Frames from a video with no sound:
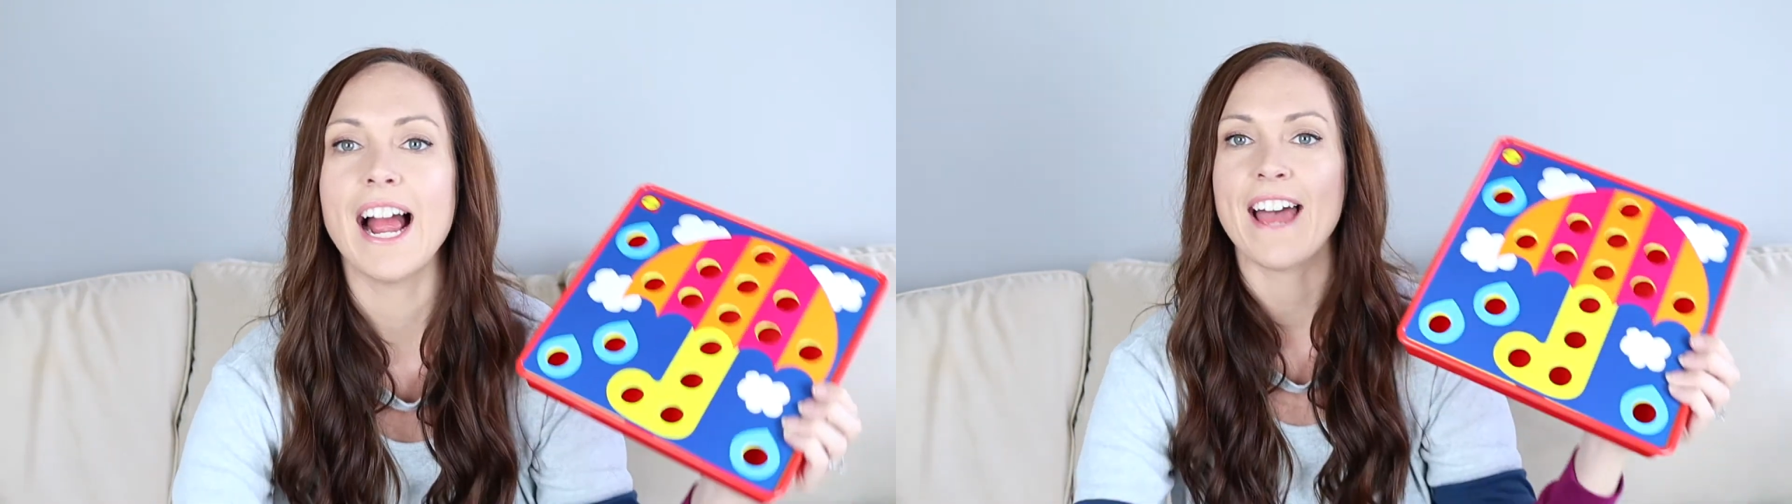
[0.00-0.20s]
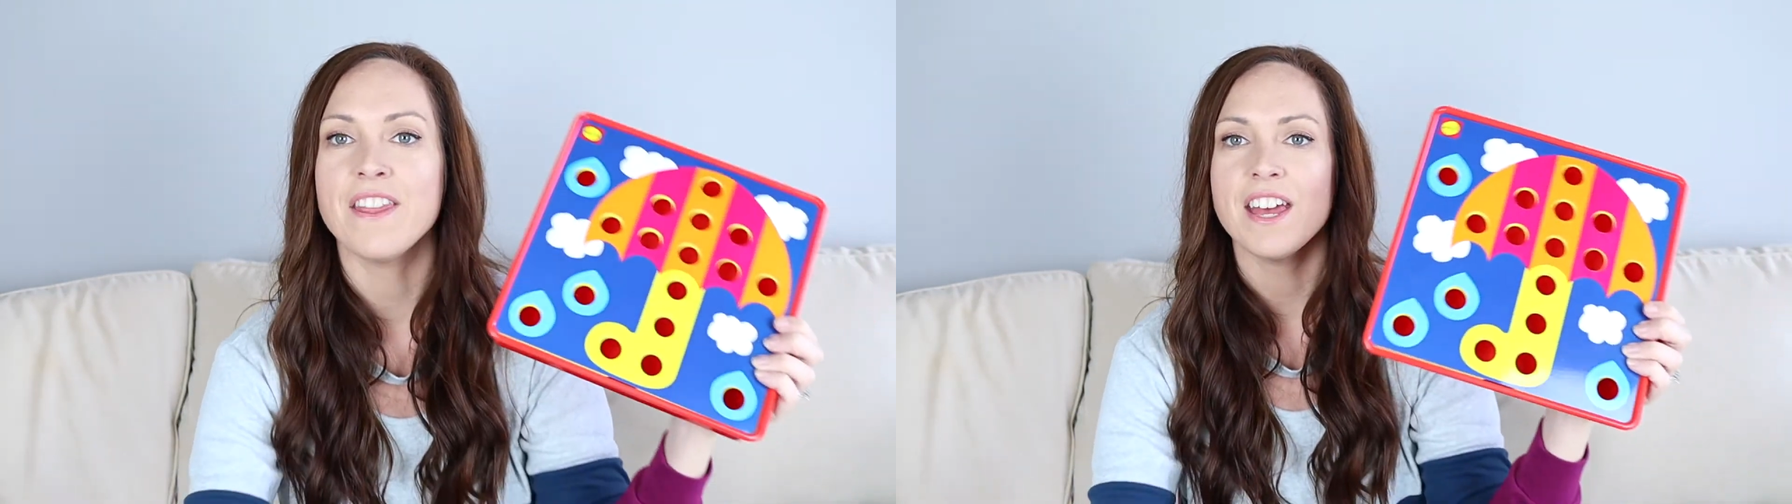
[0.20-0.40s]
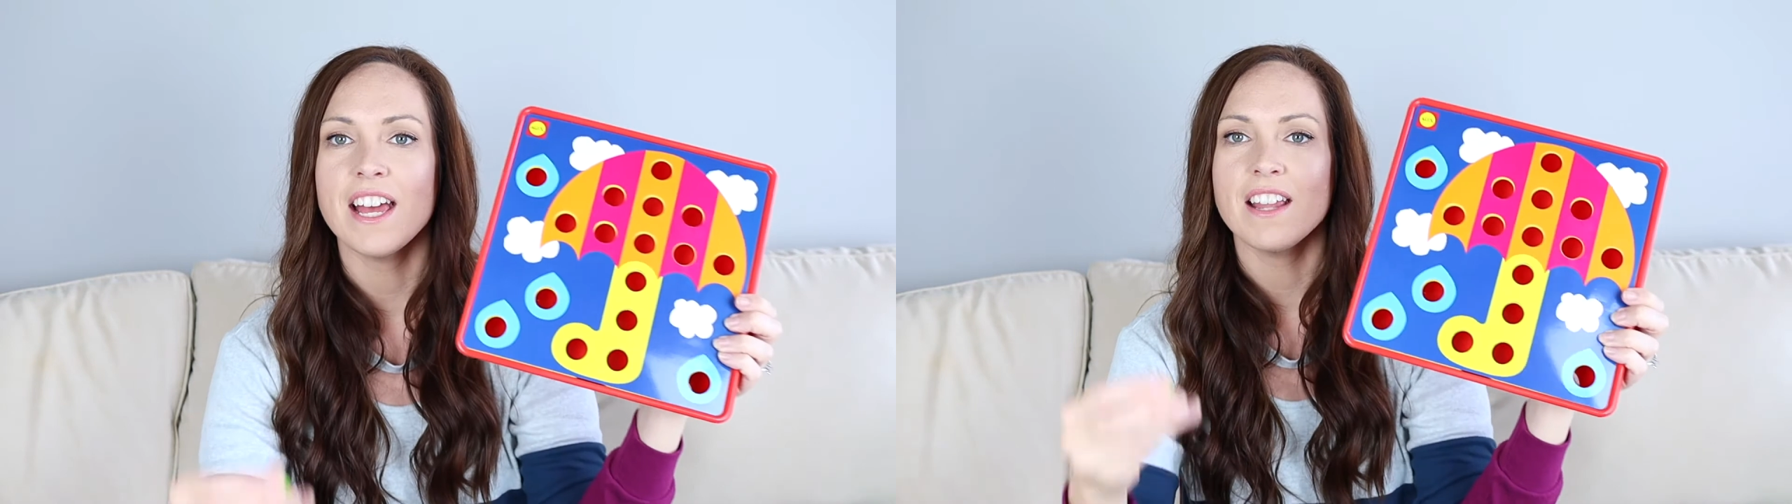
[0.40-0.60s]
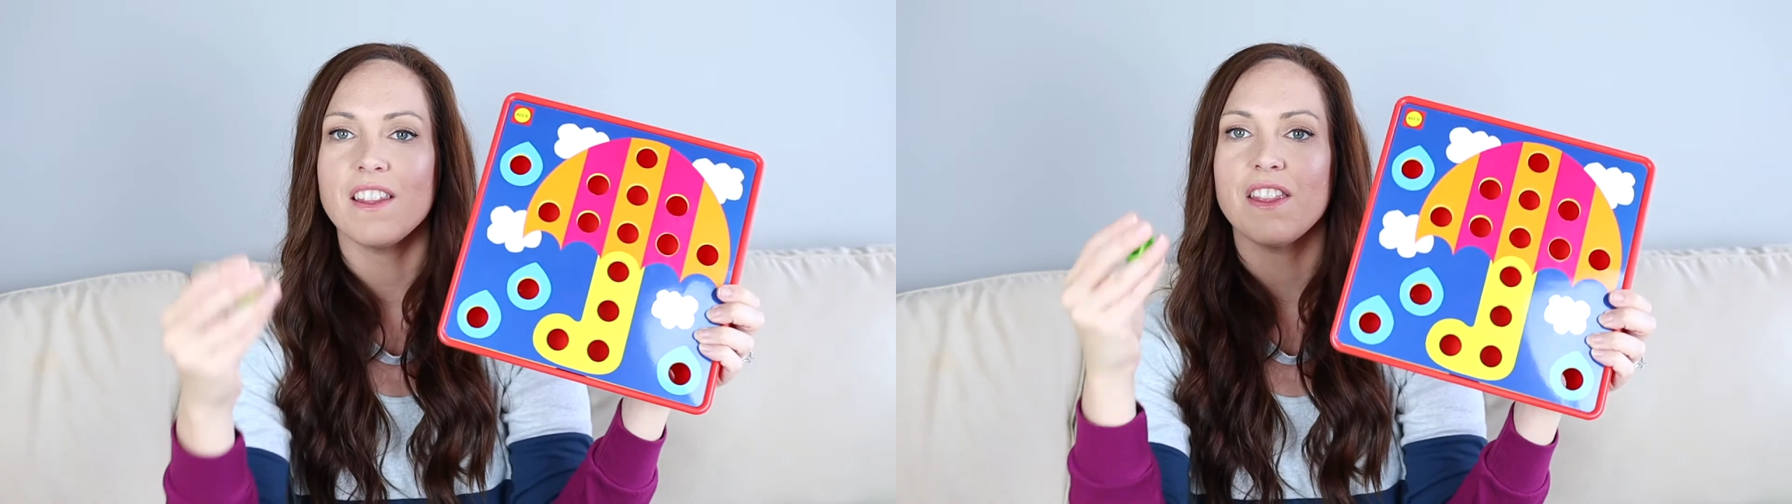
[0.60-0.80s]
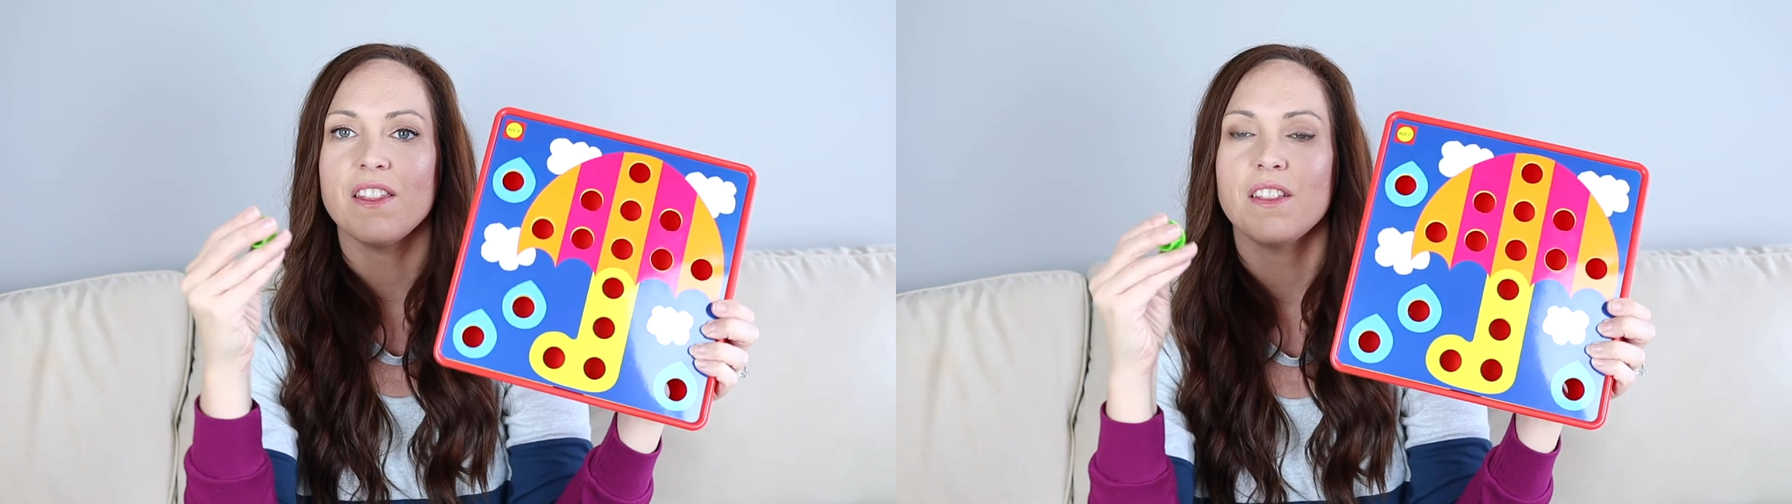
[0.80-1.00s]
and then
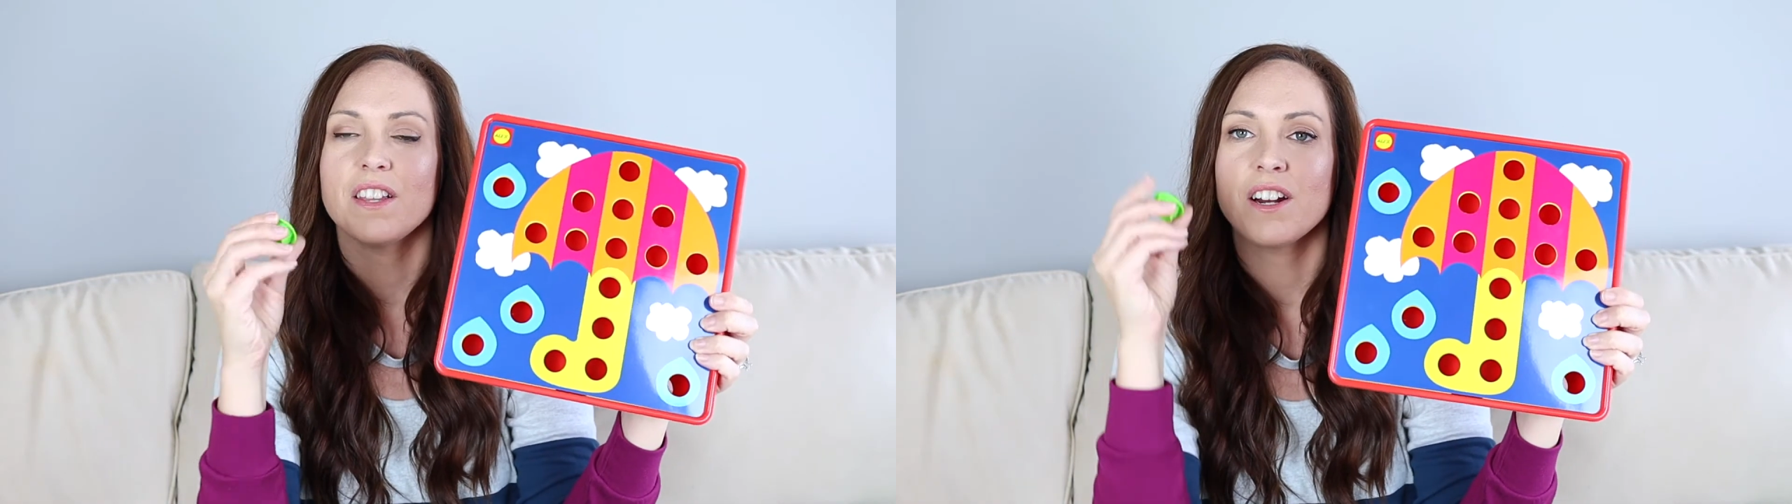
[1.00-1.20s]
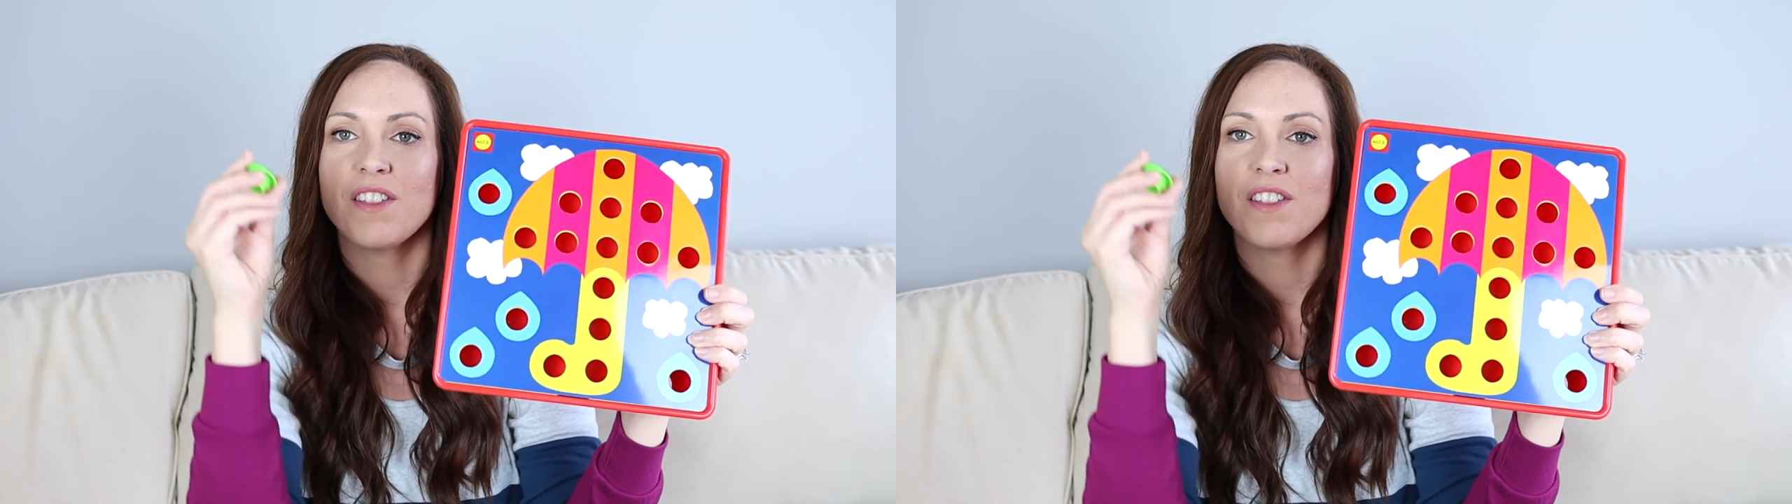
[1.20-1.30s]
you know,